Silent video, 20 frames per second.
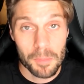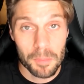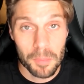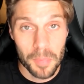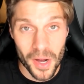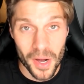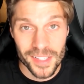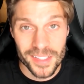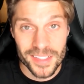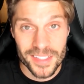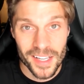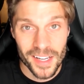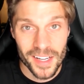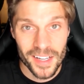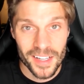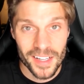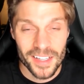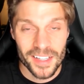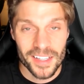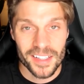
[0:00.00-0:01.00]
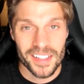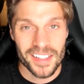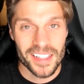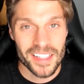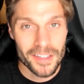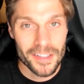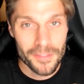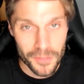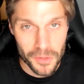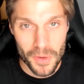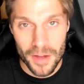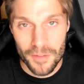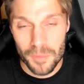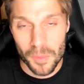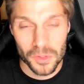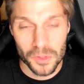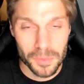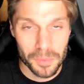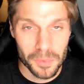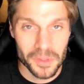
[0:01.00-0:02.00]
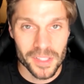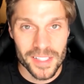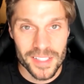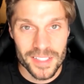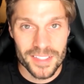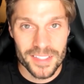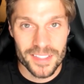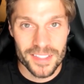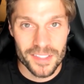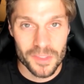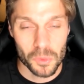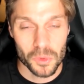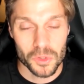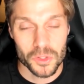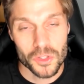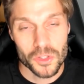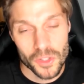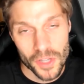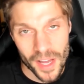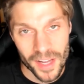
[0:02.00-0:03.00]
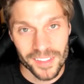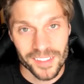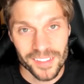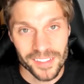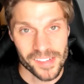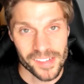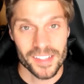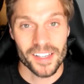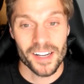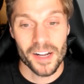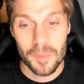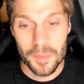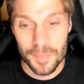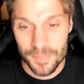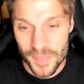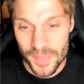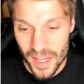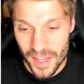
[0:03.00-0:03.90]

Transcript: But if you have multiple lists, we'll show you how to clean it up.